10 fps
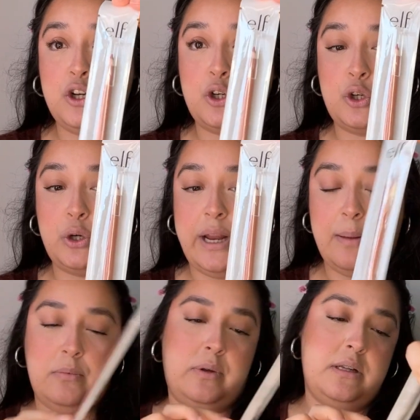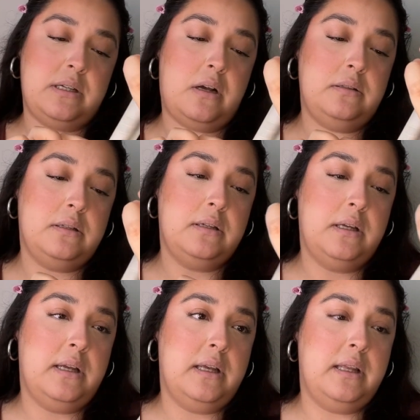Cream, what is it called?
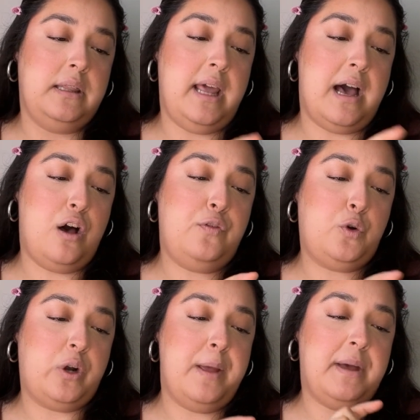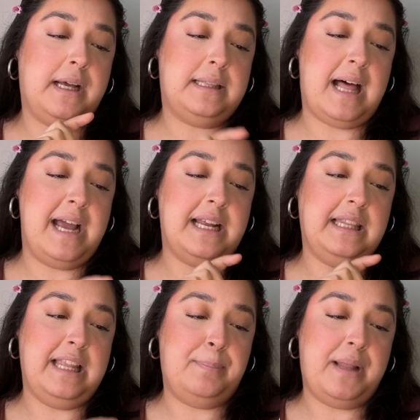The E.L.F. Cream Glide
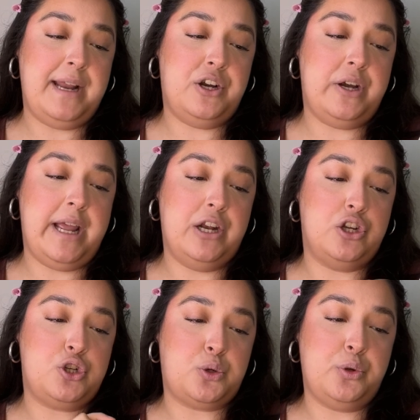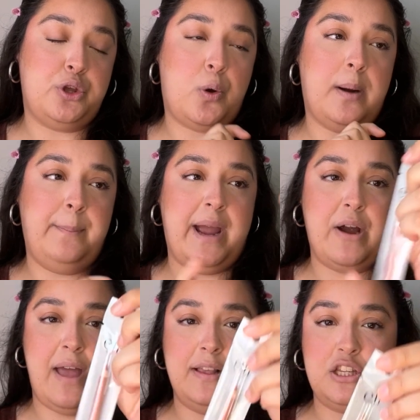Lip Liner in Truth or Bare,
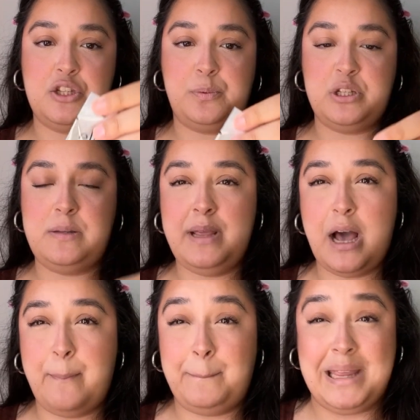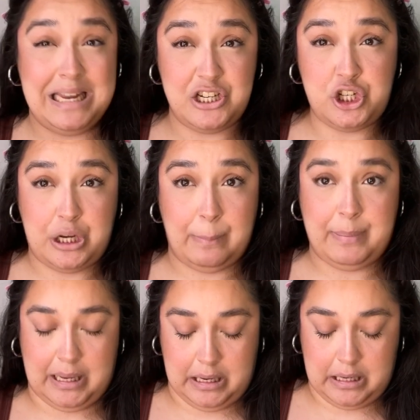and this is supposed to be a peachy
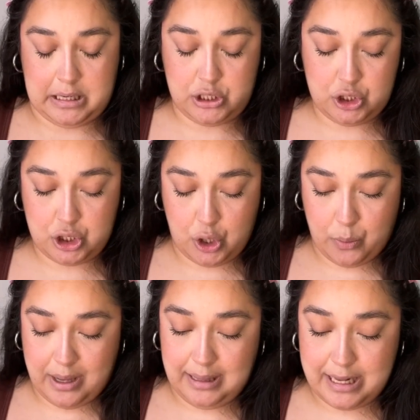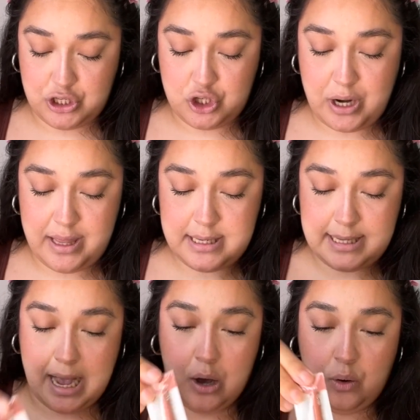pink. So let's try this
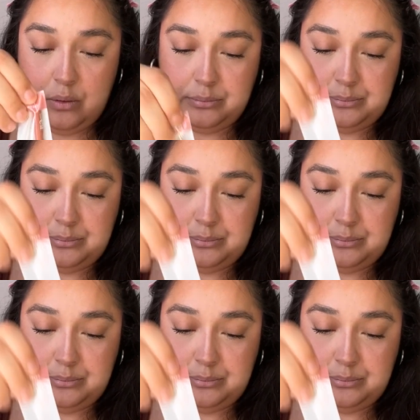out.